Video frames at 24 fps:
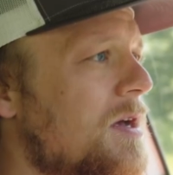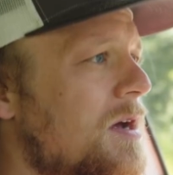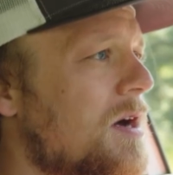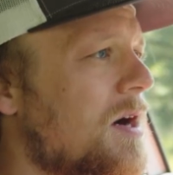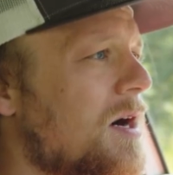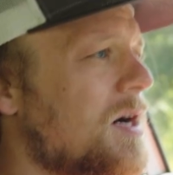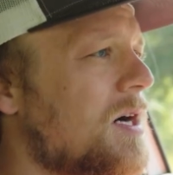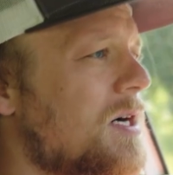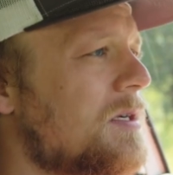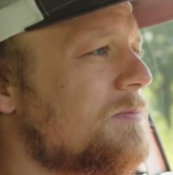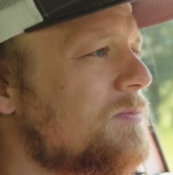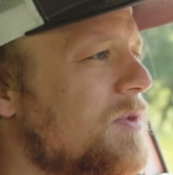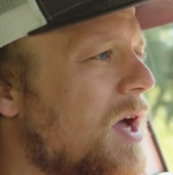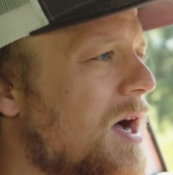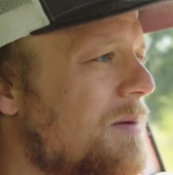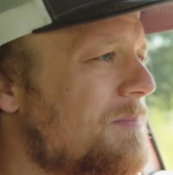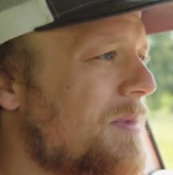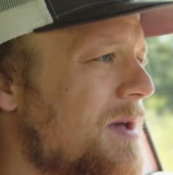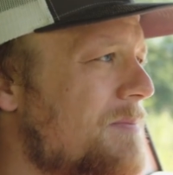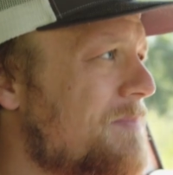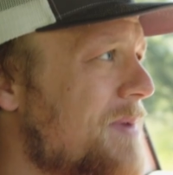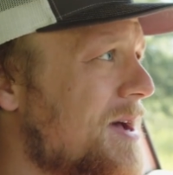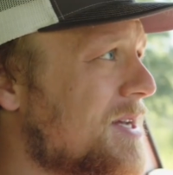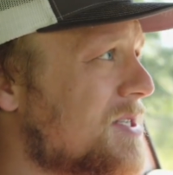Not
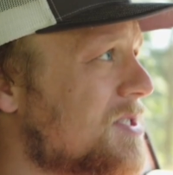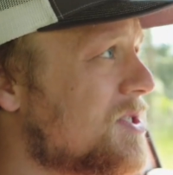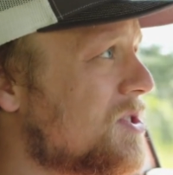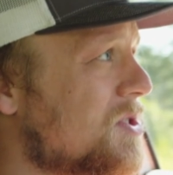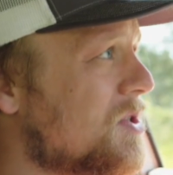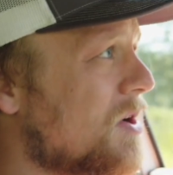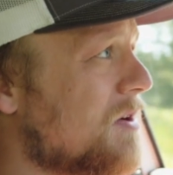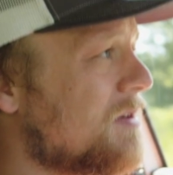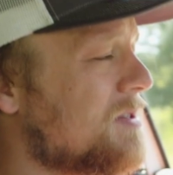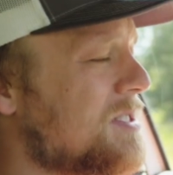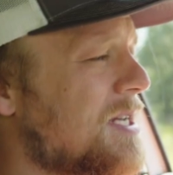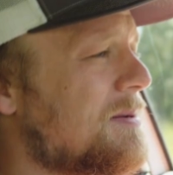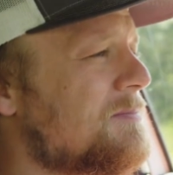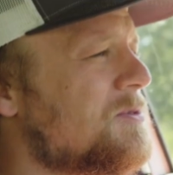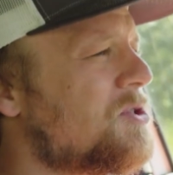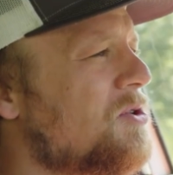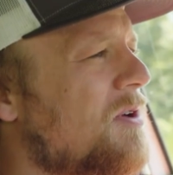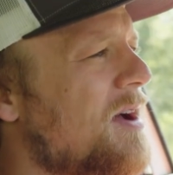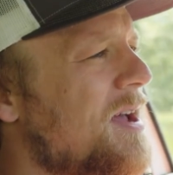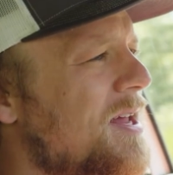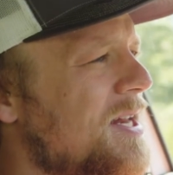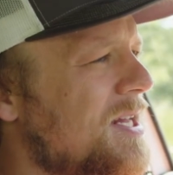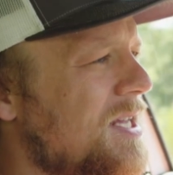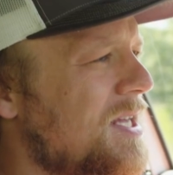my best starts. I'm
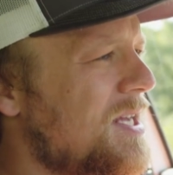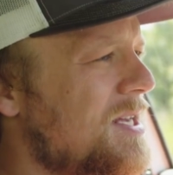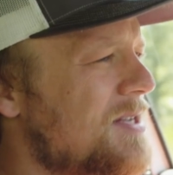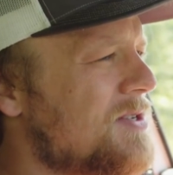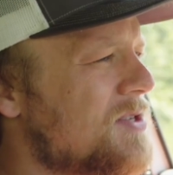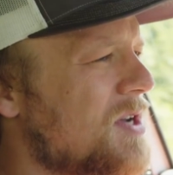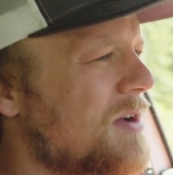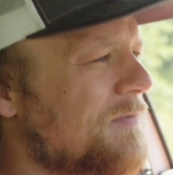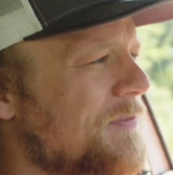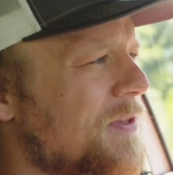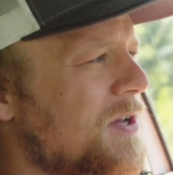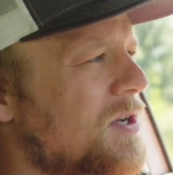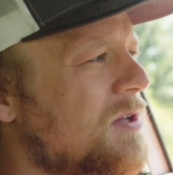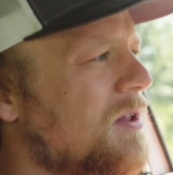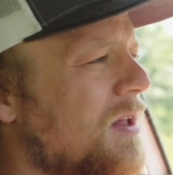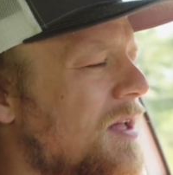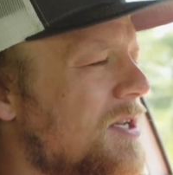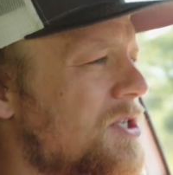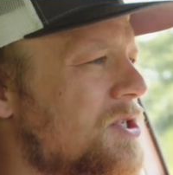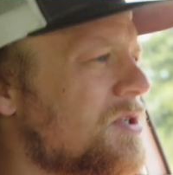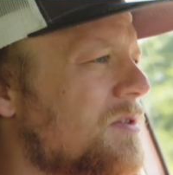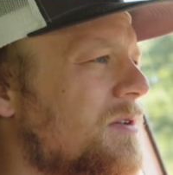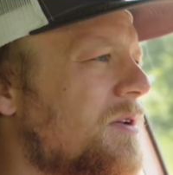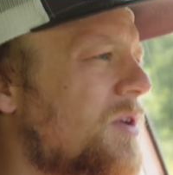trying to ease off the
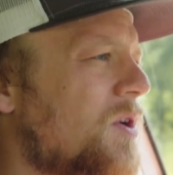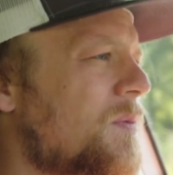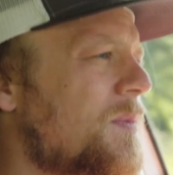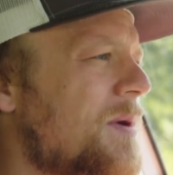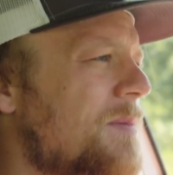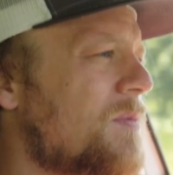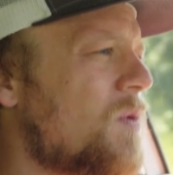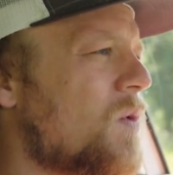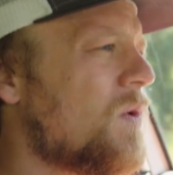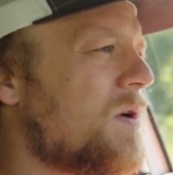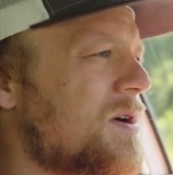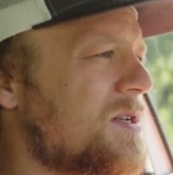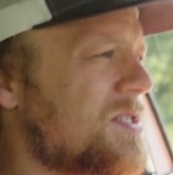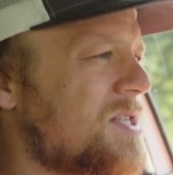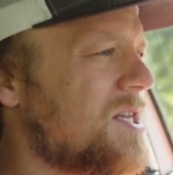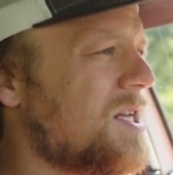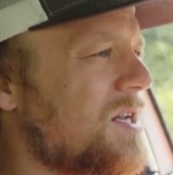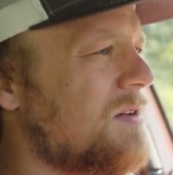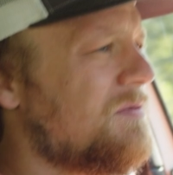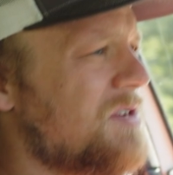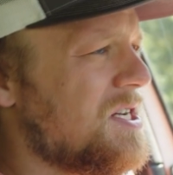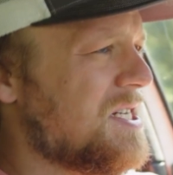clutch a little bit more instead of